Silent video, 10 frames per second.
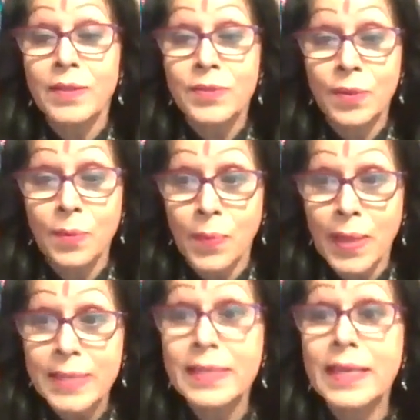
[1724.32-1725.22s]
So
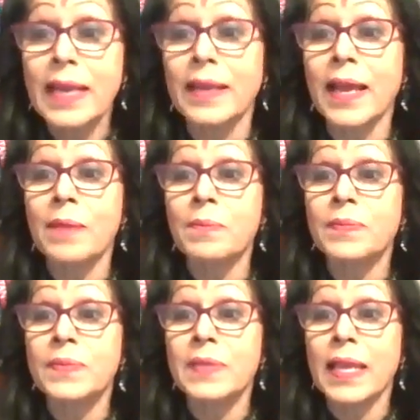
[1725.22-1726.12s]
once again, I'm
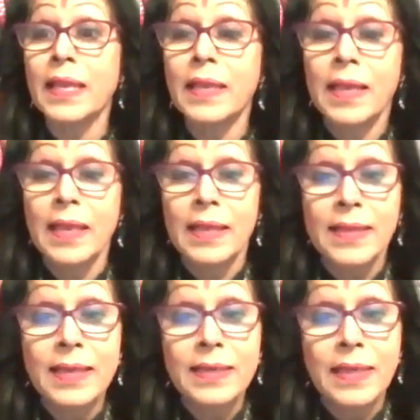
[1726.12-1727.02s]
saying
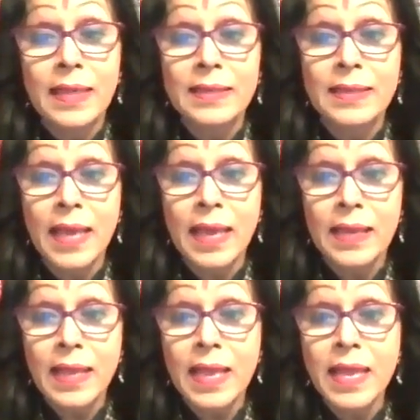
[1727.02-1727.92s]
that there
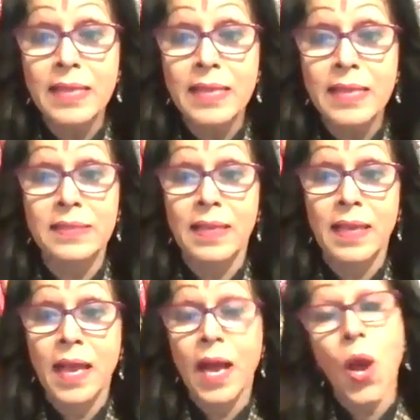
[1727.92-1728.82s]
is
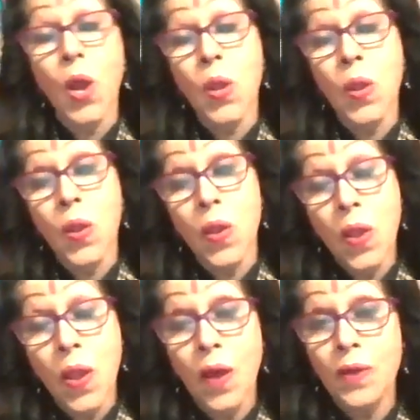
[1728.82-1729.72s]
a
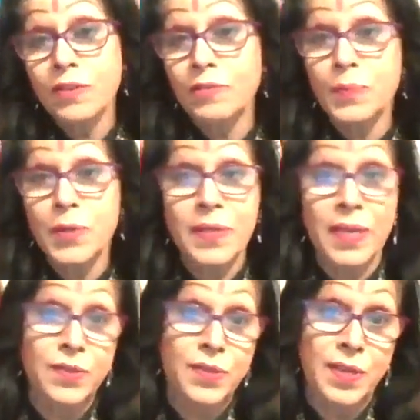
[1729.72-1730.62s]
lot of
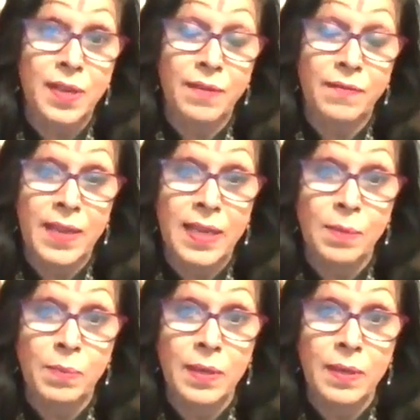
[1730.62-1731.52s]
potential
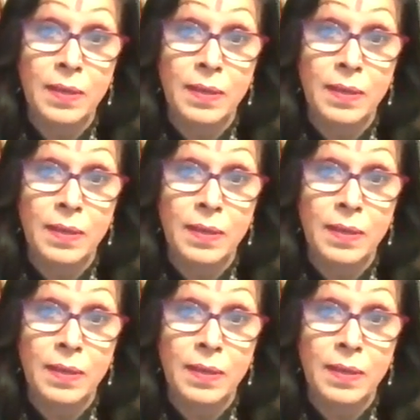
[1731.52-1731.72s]
available